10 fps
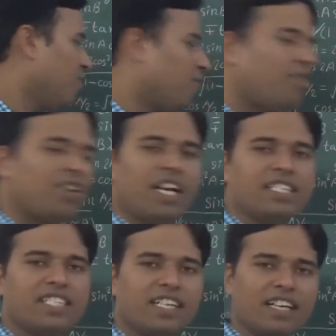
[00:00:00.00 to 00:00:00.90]
for
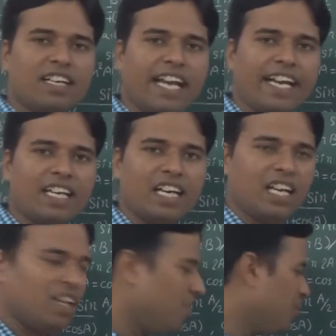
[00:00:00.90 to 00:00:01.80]
a general
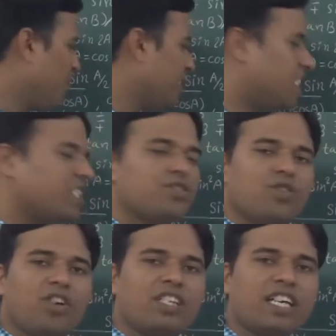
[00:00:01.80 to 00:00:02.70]
triangle which is
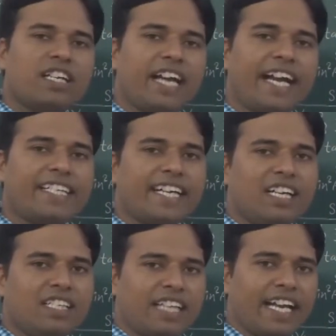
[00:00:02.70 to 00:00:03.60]
not a right
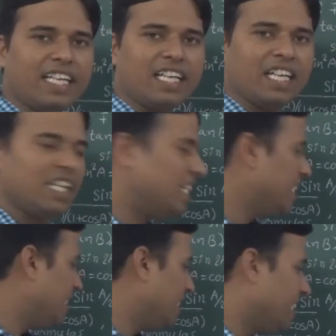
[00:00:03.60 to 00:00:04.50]
angle triangle,
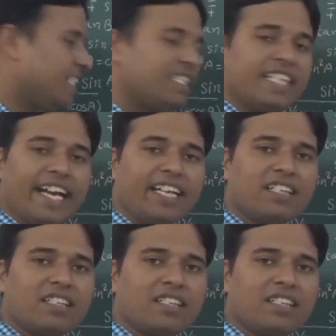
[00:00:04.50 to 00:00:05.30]
in that